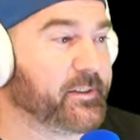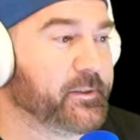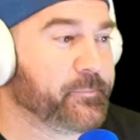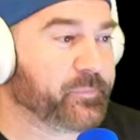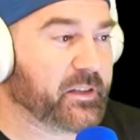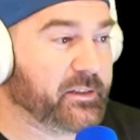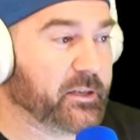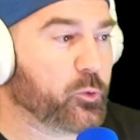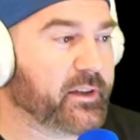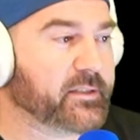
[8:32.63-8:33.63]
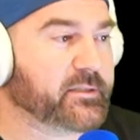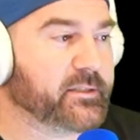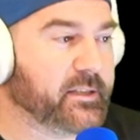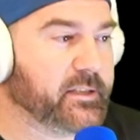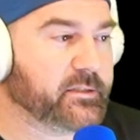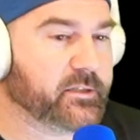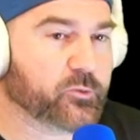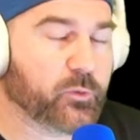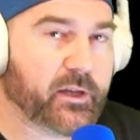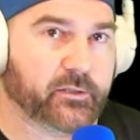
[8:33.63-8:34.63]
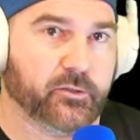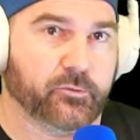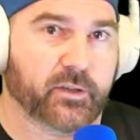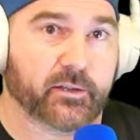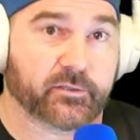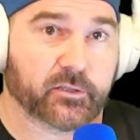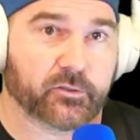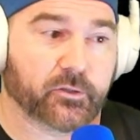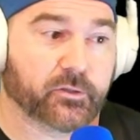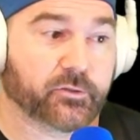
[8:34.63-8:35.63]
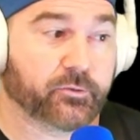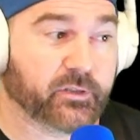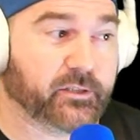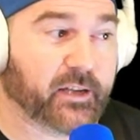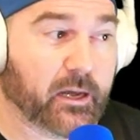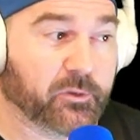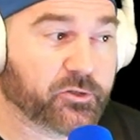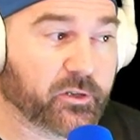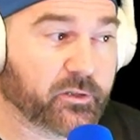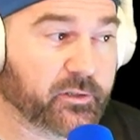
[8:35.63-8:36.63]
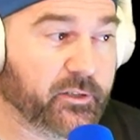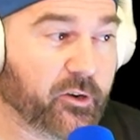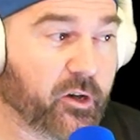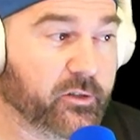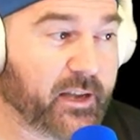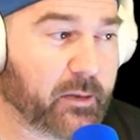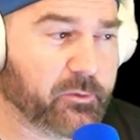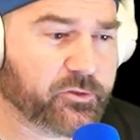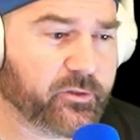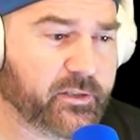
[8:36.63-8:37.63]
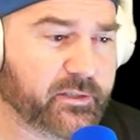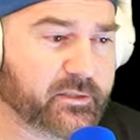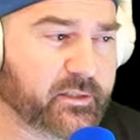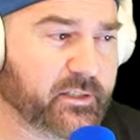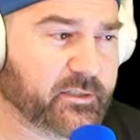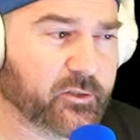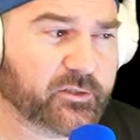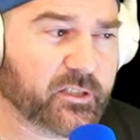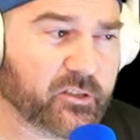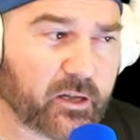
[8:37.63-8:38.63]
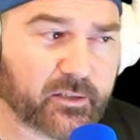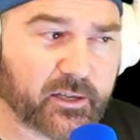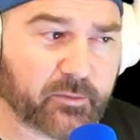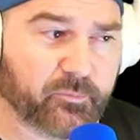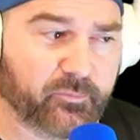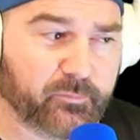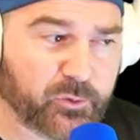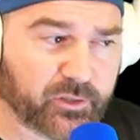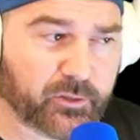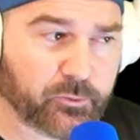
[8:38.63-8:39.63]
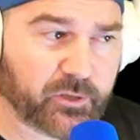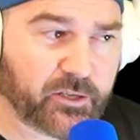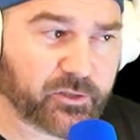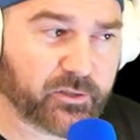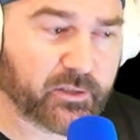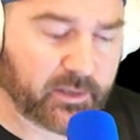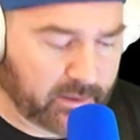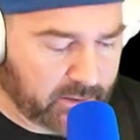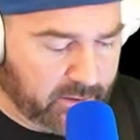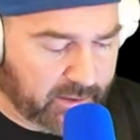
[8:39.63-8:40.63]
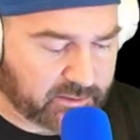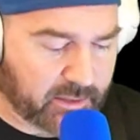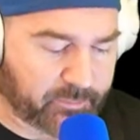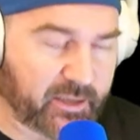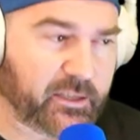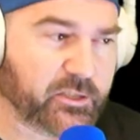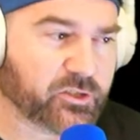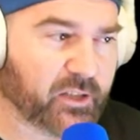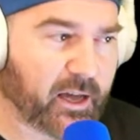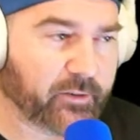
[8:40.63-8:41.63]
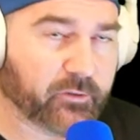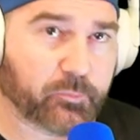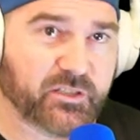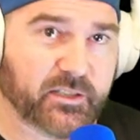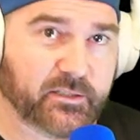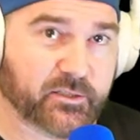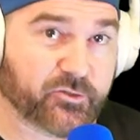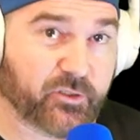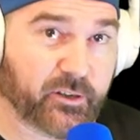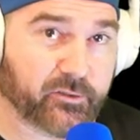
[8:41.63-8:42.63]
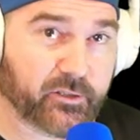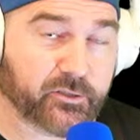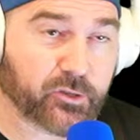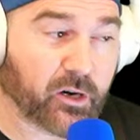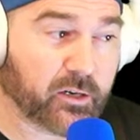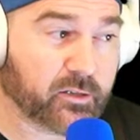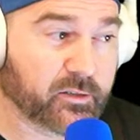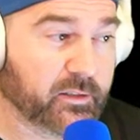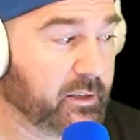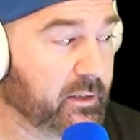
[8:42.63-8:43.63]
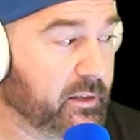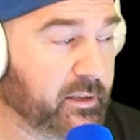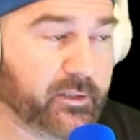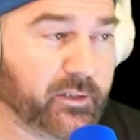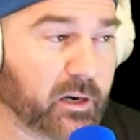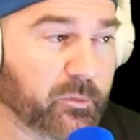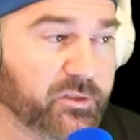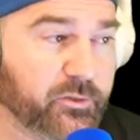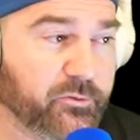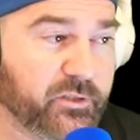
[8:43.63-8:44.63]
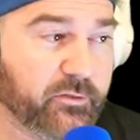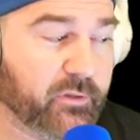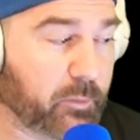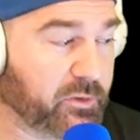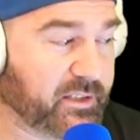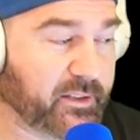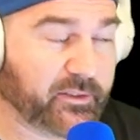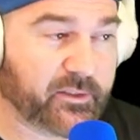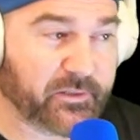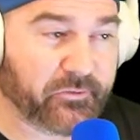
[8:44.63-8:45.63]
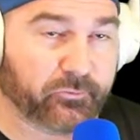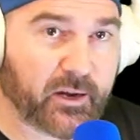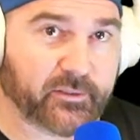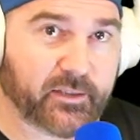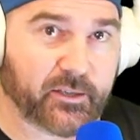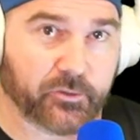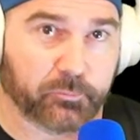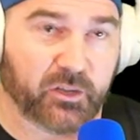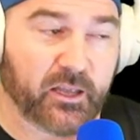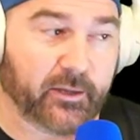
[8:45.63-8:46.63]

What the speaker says: And the quickest and easiest way to do that is to learn to read tablature. And all tablature is it looks a lot like music notation, except that each line represents a string on the guitar, and the numbers you see represent the fret that you'll play.